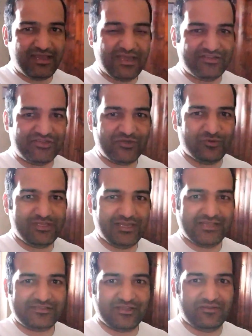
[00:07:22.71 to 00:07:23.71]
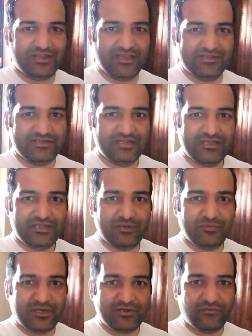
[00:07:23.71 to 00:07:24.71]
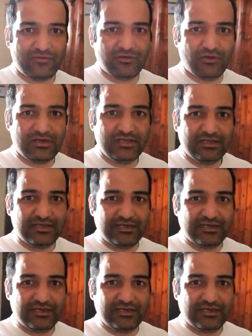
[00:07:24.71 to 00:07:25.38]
edge to the S7 Edge. But overall,